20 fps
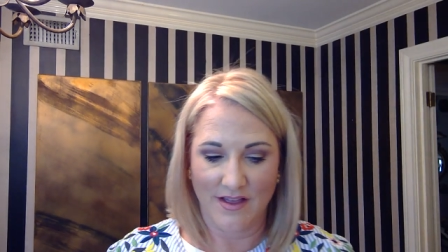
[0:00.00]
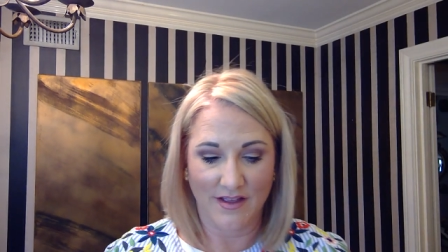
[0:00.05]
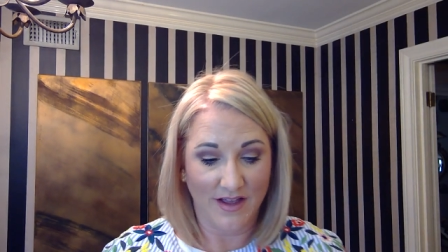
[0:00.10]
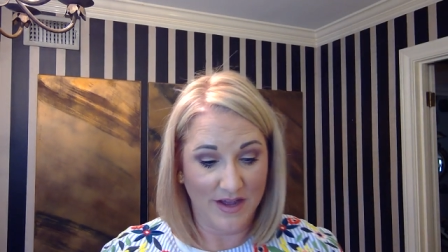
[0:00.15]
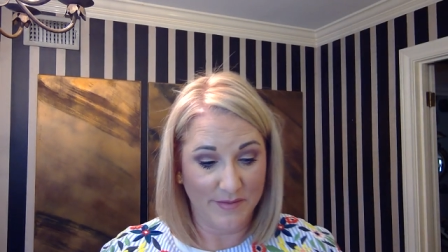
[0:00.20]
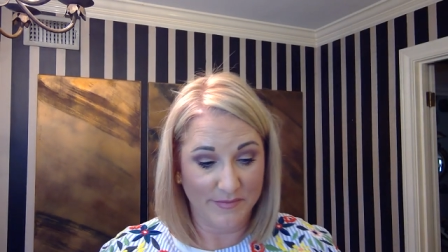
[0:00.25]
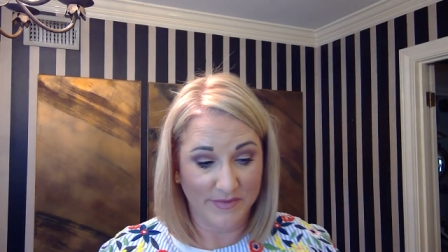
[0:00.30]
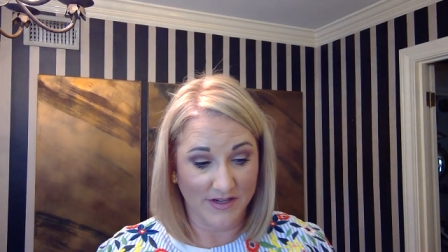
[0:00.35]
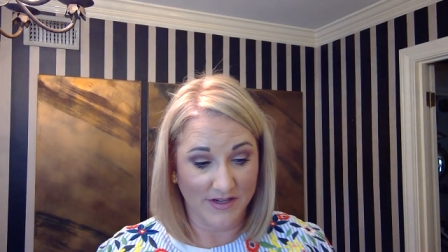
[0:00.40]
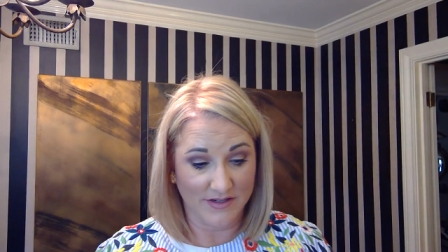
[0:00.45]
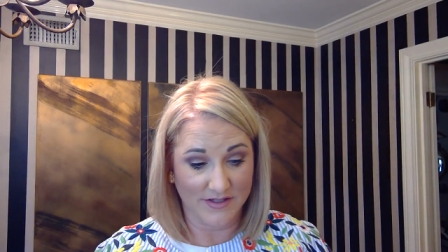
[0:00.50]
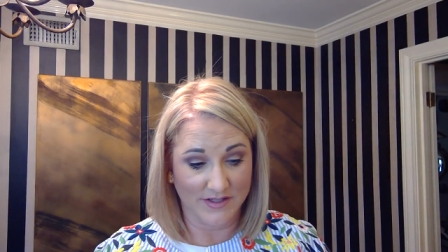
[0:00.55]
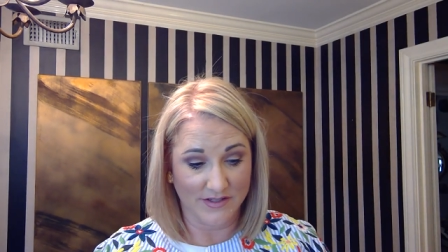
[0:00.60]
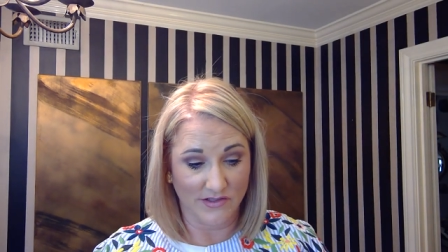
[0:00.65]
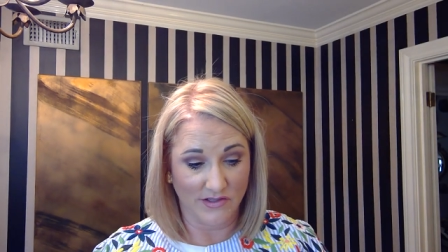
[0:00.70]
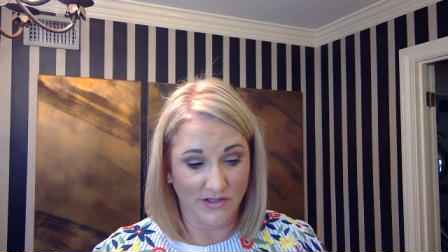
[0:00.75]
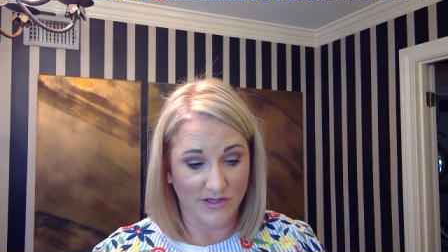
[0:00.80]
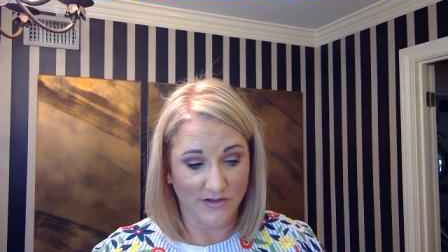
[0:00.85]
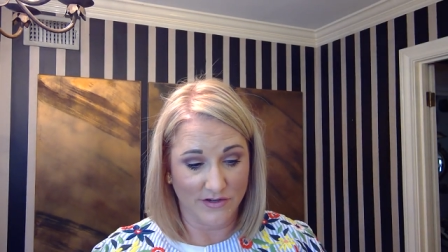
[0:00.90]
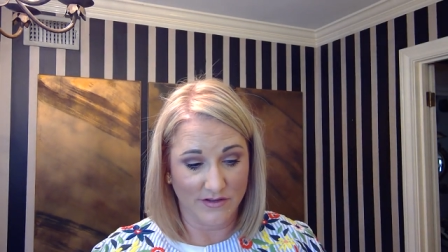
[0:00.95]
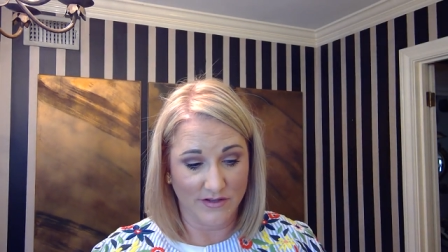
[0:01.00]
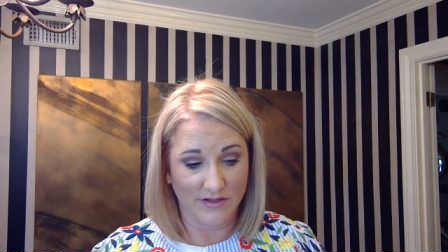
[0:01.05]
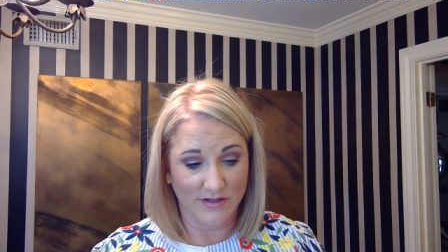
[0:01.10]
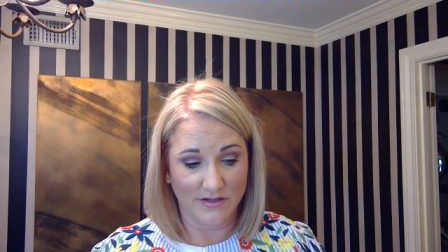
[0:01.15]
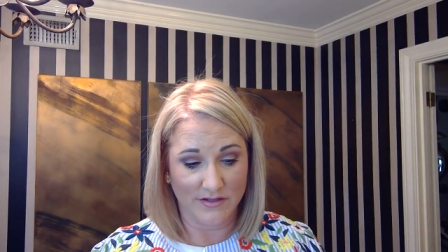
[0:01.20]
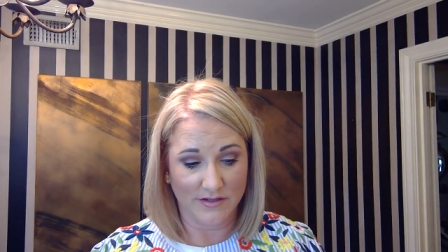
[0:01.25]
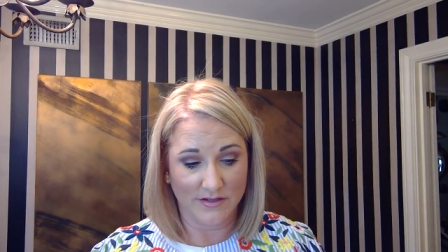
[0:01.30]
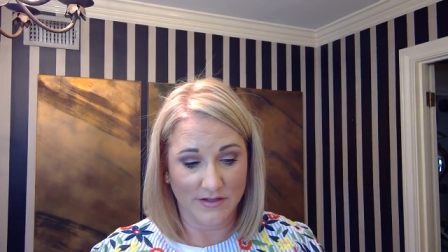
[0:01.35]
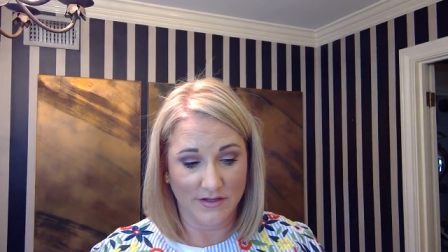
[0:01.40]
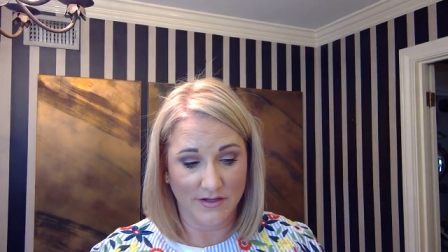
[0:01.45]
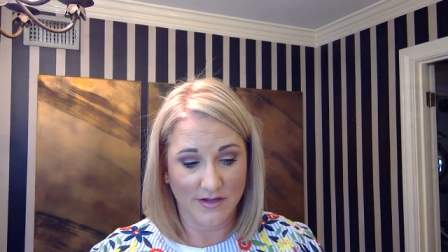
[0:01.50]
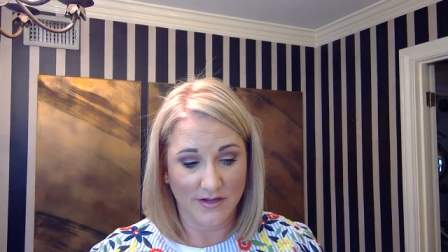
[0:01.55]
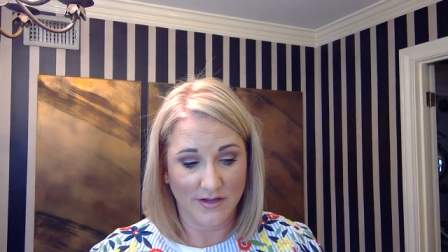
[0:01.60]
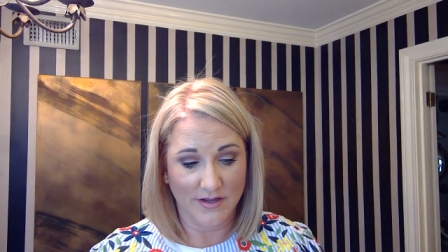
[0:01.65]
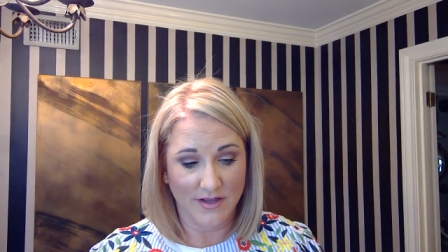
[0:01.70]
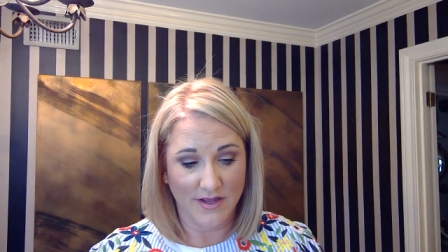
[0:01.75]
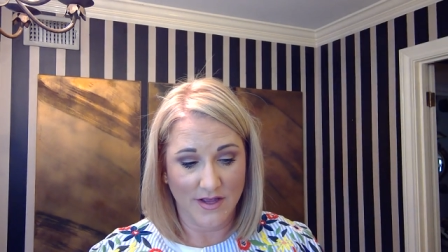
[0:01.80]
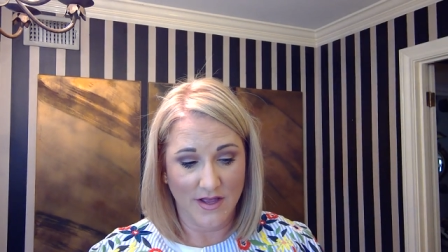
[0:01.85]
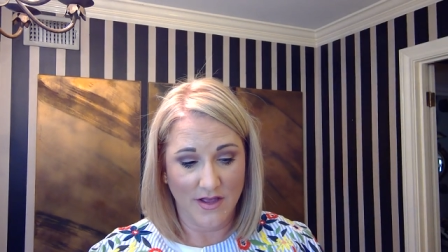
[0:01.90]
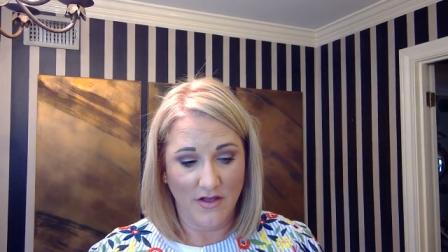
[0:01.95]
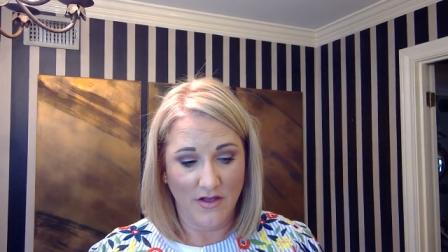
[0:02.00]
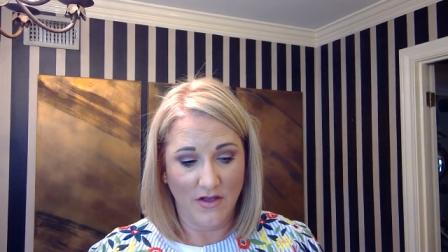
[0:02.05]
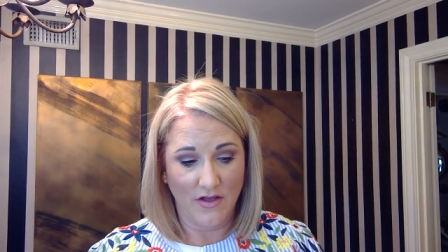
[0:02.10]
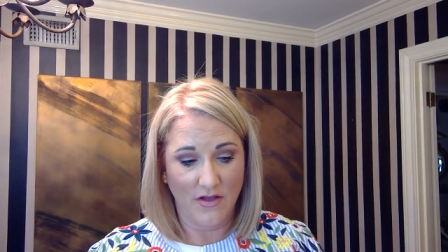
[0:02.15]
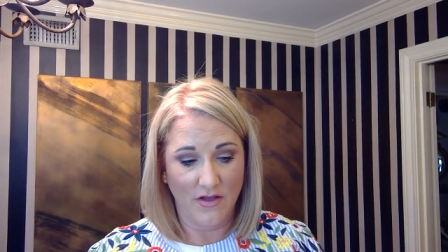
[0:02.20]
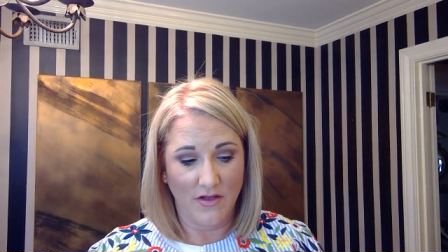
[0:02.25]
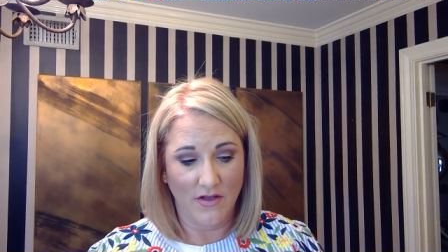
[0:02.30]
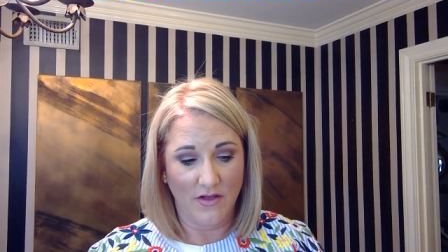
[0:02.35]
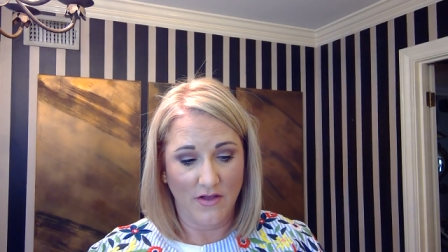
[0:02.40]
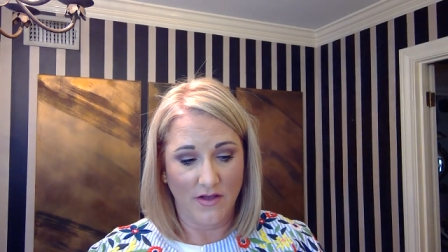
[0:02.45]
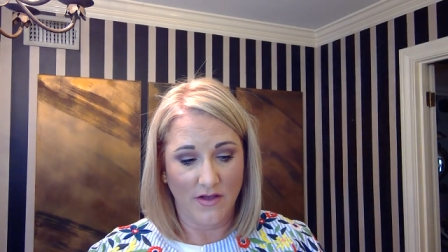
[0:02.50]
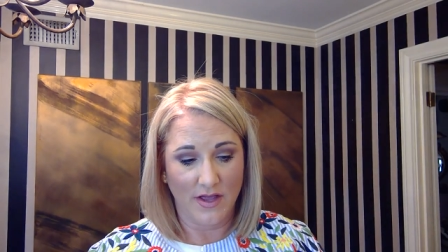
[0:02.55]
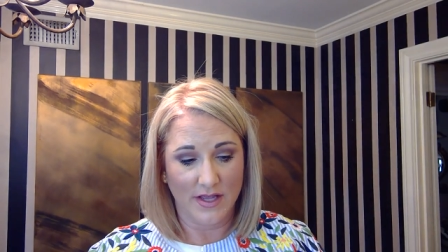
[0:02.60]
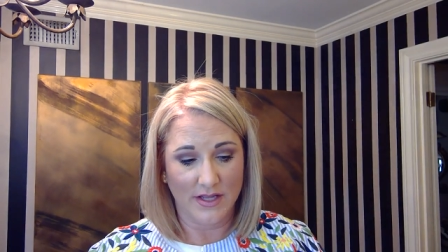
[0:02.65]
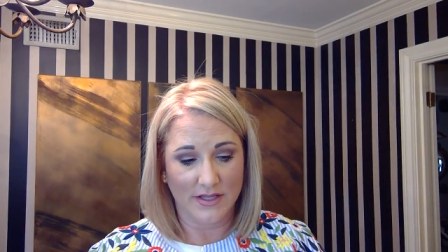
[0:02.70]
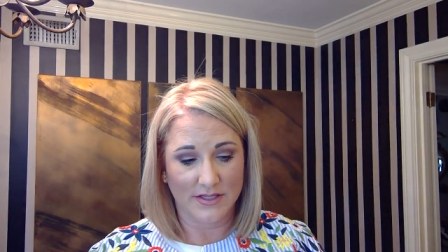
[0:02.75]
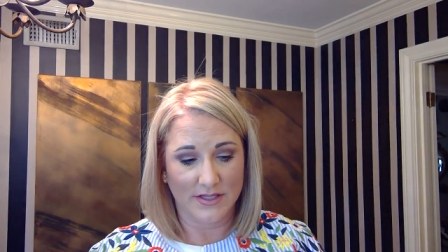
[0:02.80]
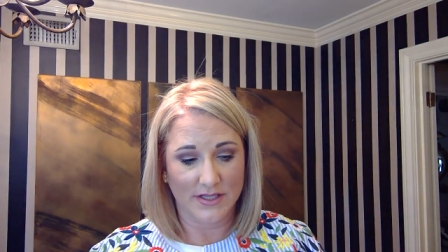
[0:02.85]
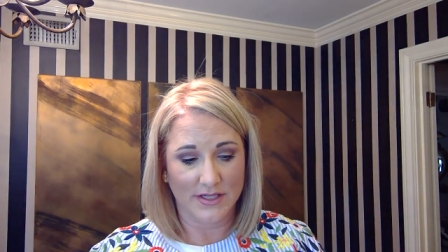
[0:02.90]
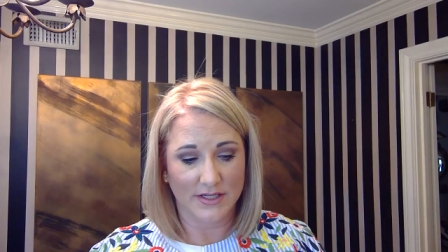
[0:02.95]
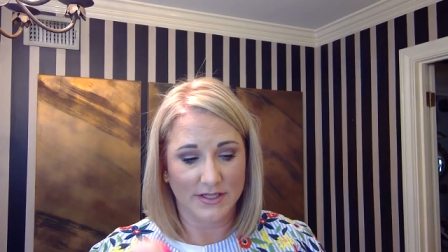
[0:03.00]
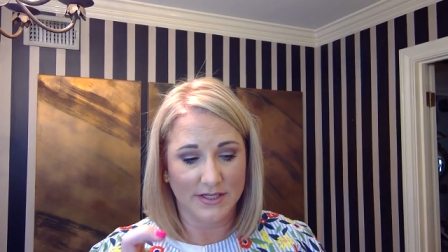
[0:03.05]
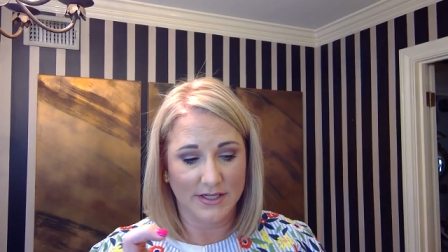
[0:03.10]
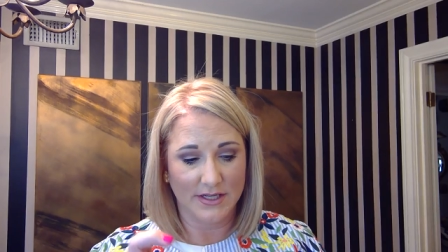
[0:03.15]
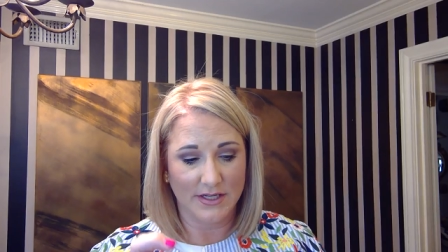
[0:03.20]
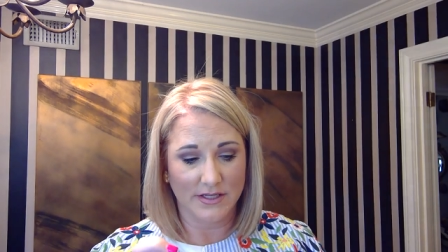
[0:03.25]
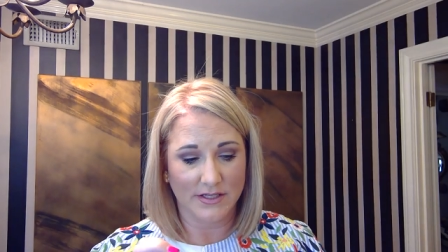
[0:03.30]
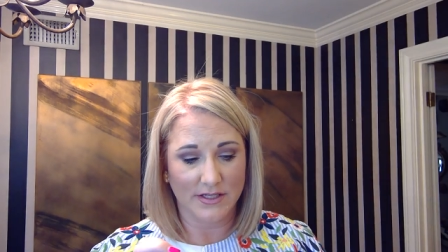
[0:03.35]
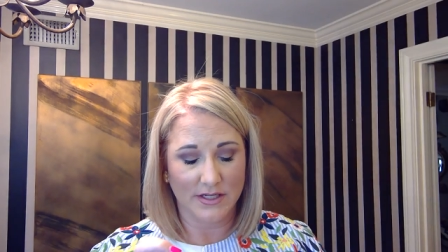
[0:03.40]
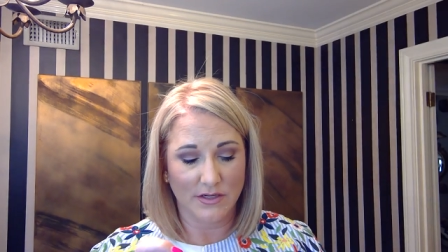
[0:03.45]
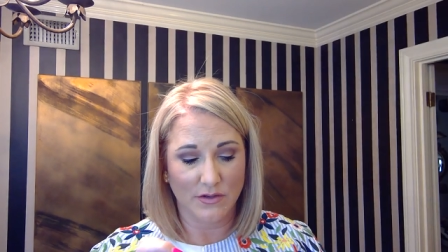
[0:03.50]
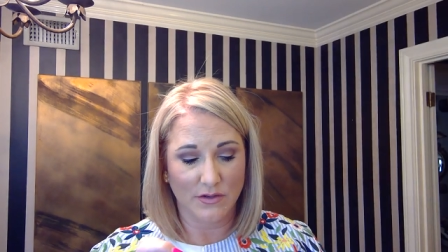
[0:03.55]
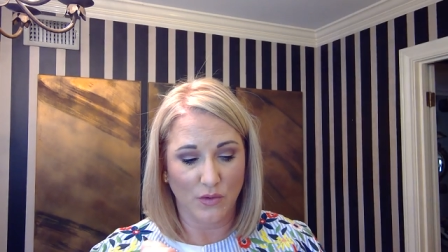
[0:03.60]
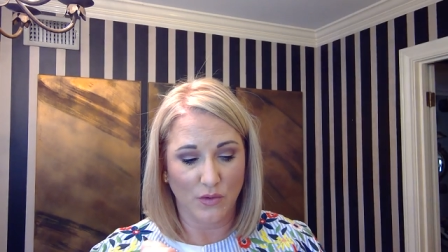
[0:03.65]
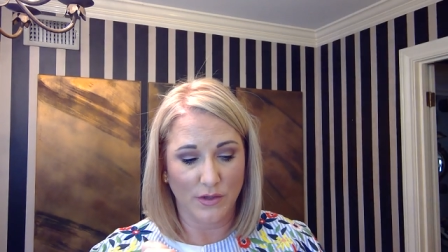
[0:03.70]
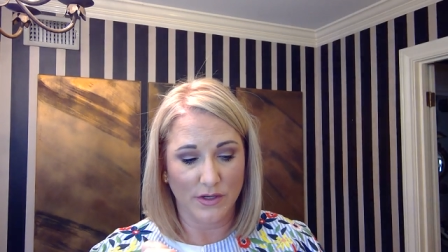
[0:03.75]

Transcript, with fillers: I'm gonna slaughter this. It's the tint and